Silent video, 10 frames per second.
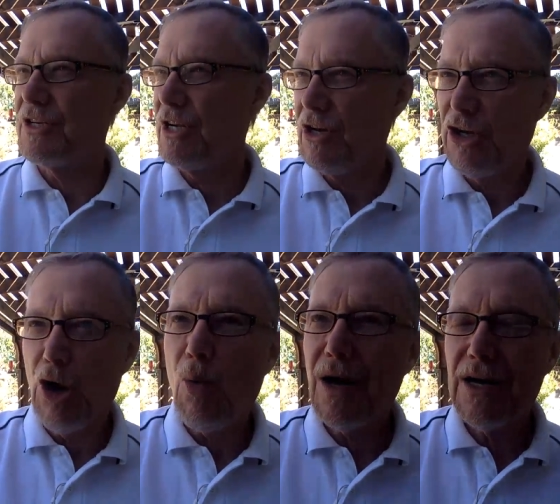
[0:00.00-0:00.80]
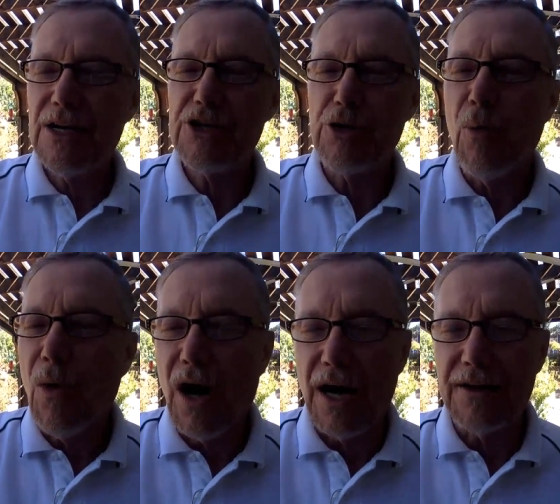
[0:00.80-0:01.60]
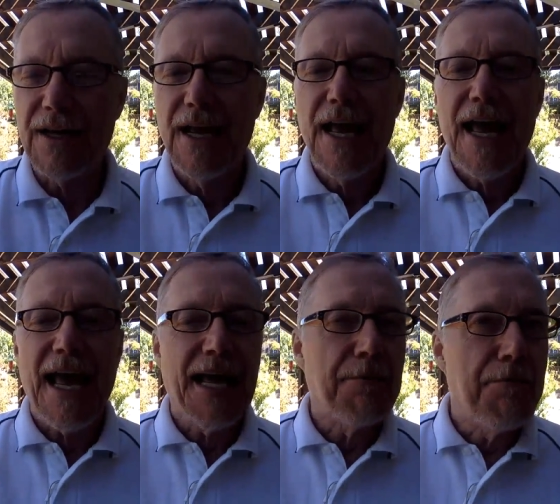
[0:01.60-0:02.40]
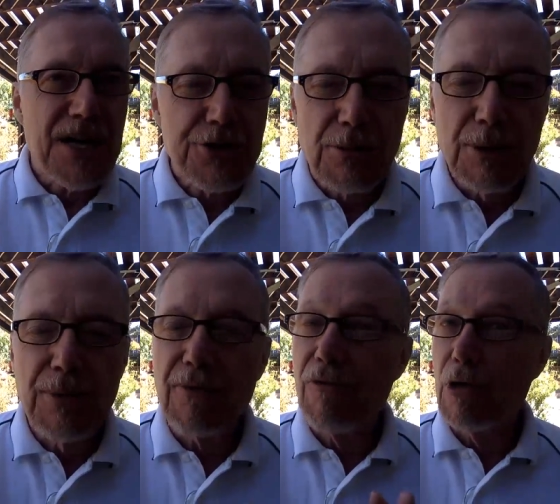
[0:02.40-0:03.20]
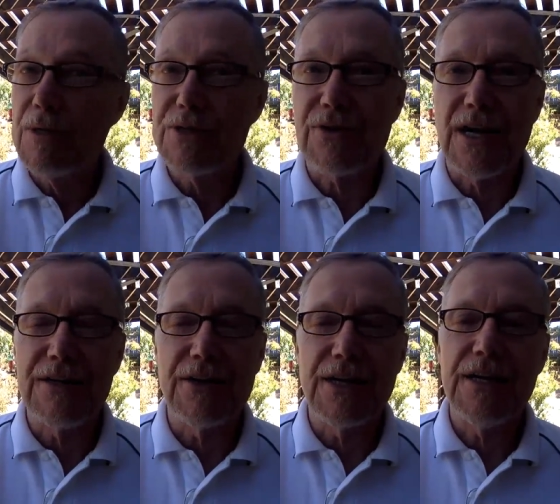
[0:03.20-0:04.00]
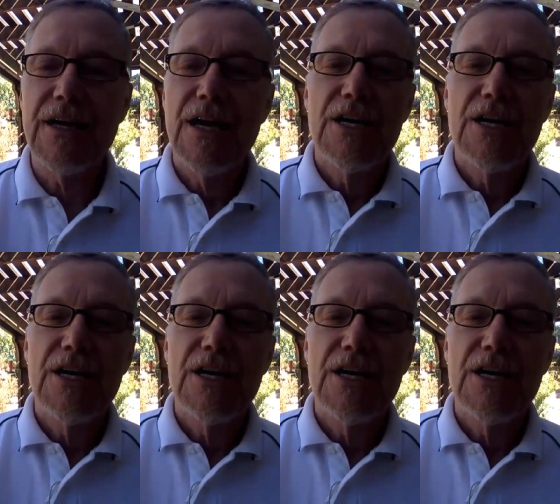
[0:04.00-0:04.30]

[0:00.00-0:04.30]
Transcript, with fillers: So you know what it is you want and measurable performance criteria